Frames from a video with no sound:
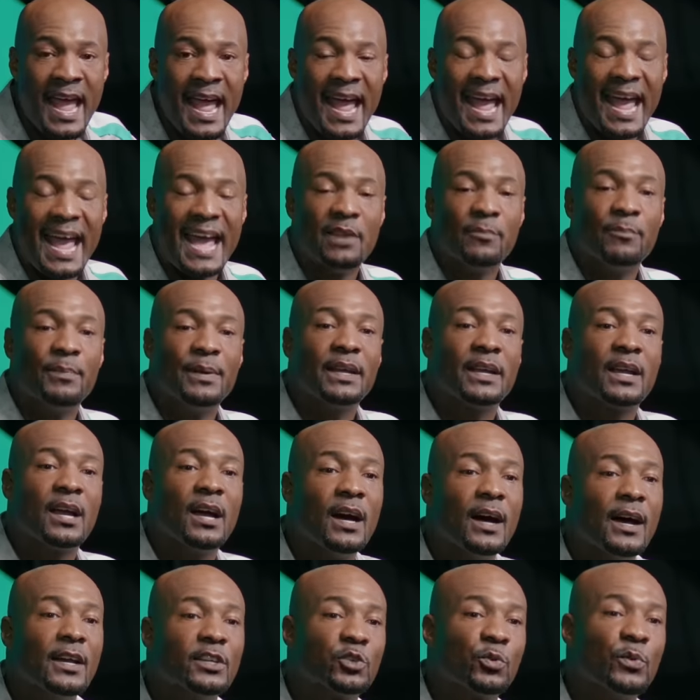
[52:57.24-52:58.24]
And
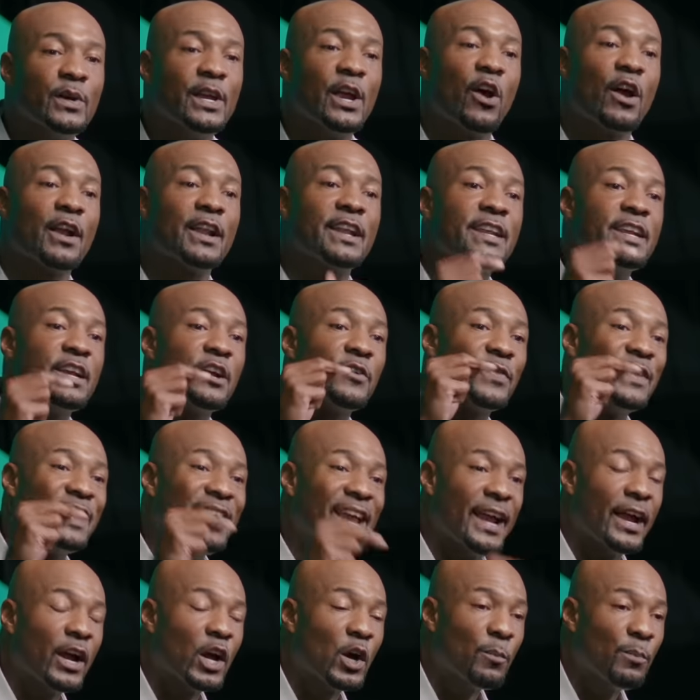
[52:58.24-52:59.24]
because we are near the
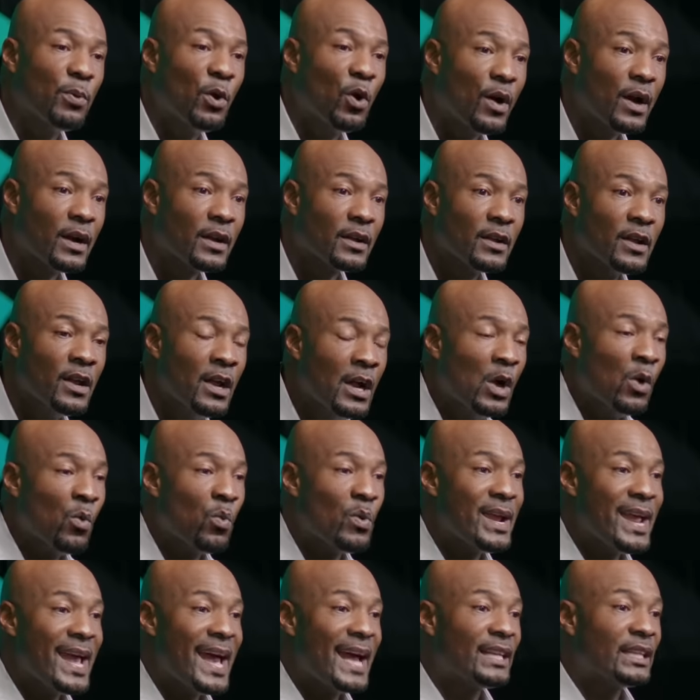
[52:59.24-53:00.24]
airport,
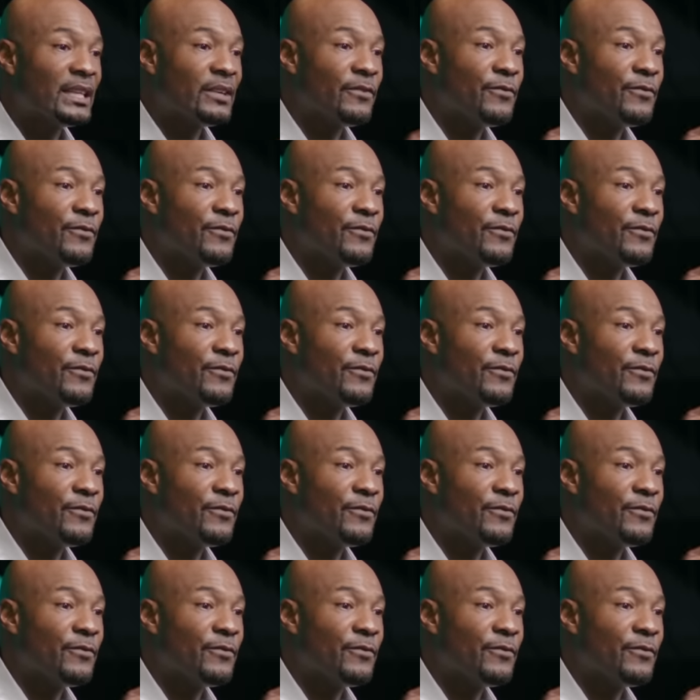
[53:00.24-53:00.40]
we have to